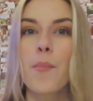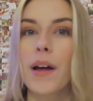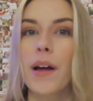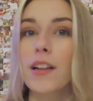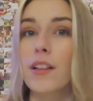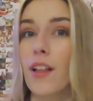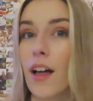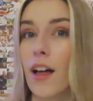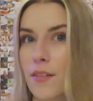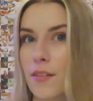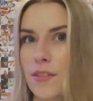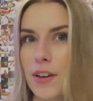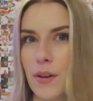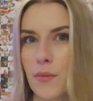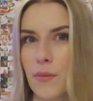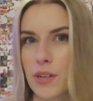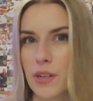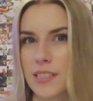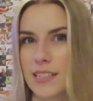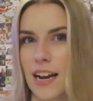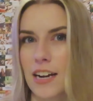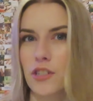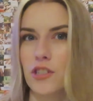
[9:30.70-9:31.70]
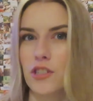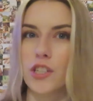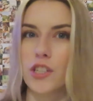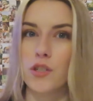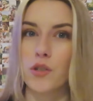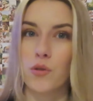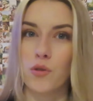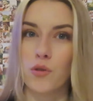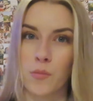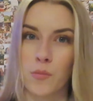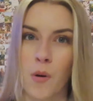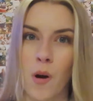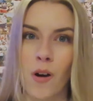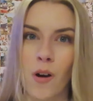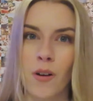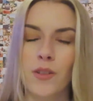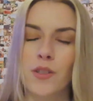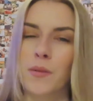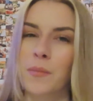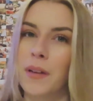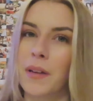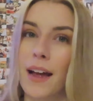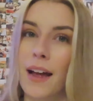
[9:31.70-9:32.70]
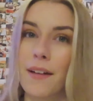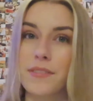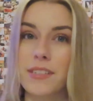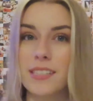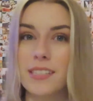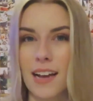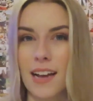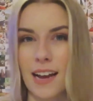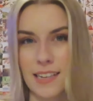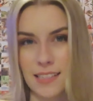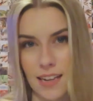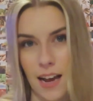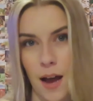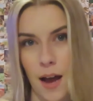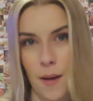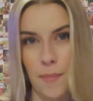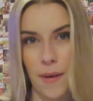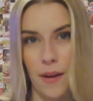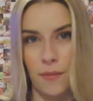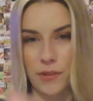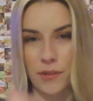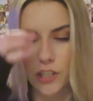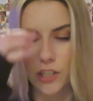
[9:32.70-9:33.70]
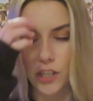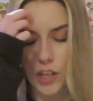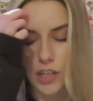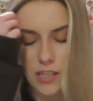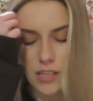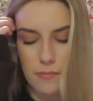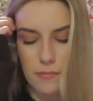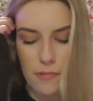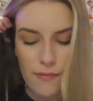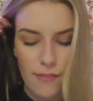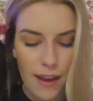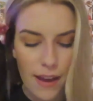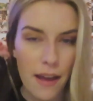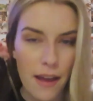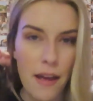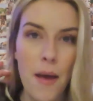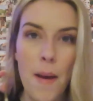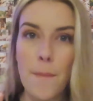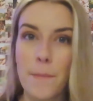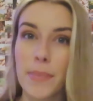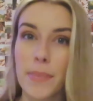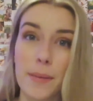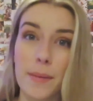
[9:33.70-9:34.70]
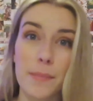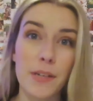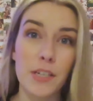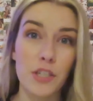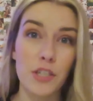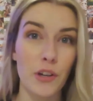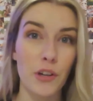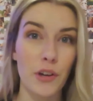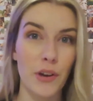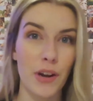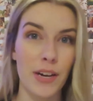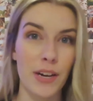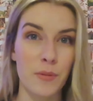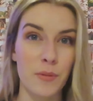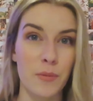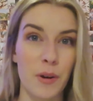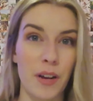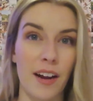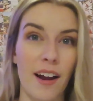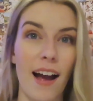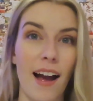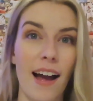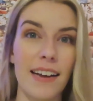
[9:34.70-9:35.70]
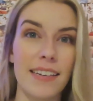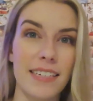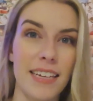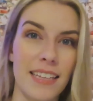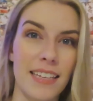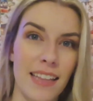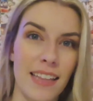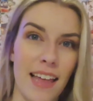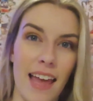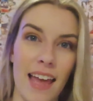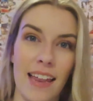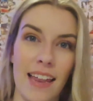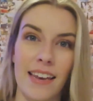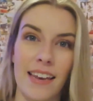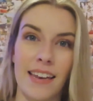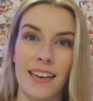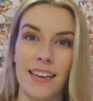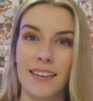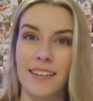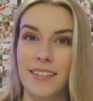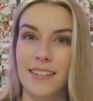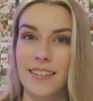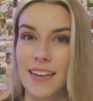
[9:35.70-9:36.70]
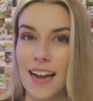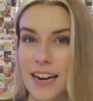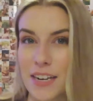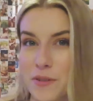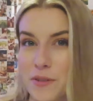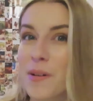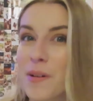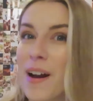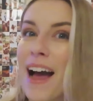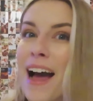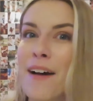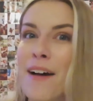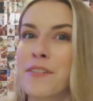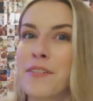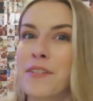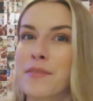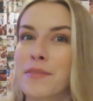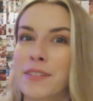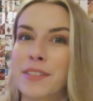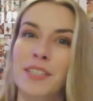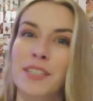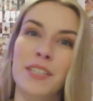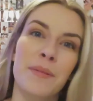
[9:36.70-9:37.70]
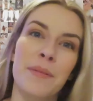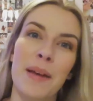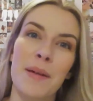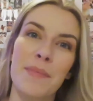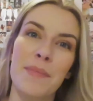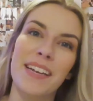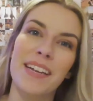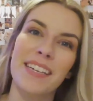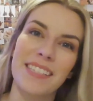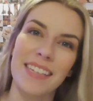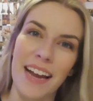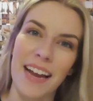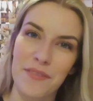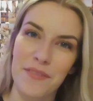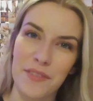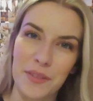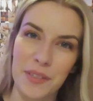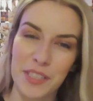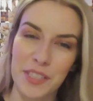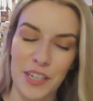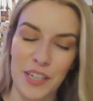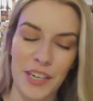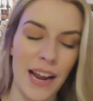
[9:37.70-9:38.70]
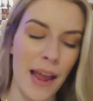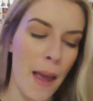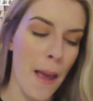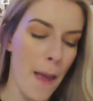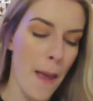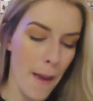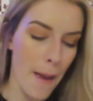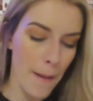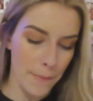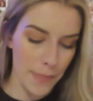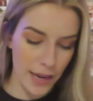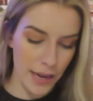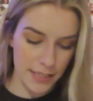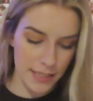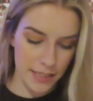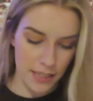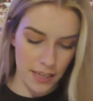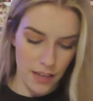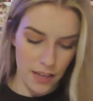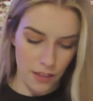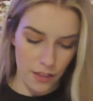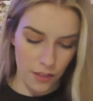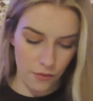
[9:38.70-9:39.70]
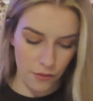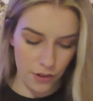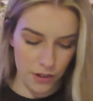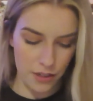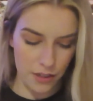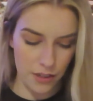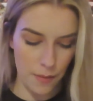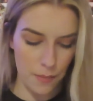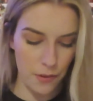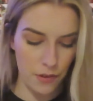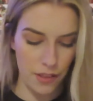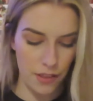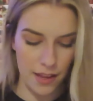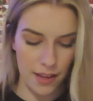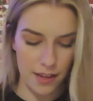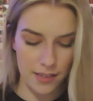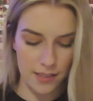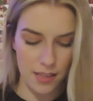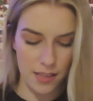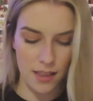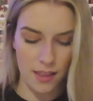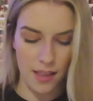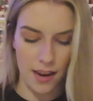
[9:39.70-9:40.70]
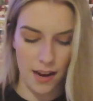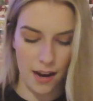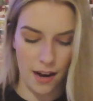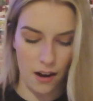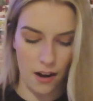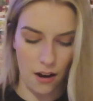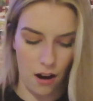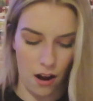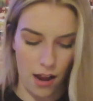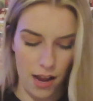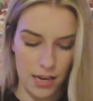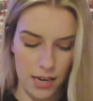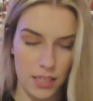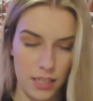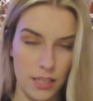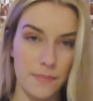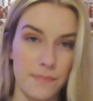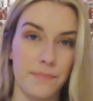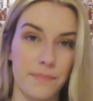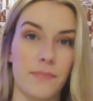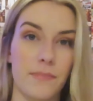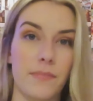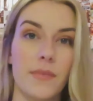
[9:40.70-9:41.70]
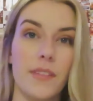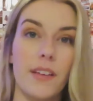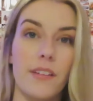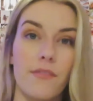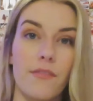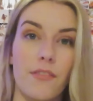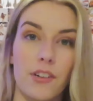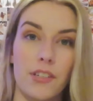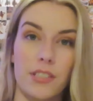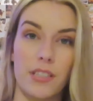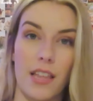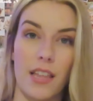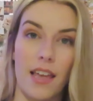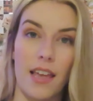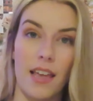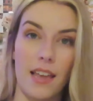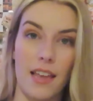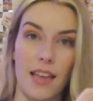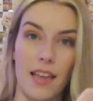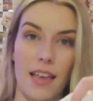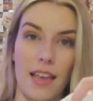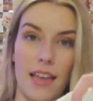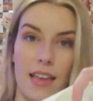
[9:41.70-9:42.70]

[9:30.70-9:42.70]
but a lot of it was actually too small, so I'm gonna have to size up and return some of it. But I'm gonna show you guys what I got, and then I just won't have it for a little bit because I have to return it. But the first couple things that I got, first thing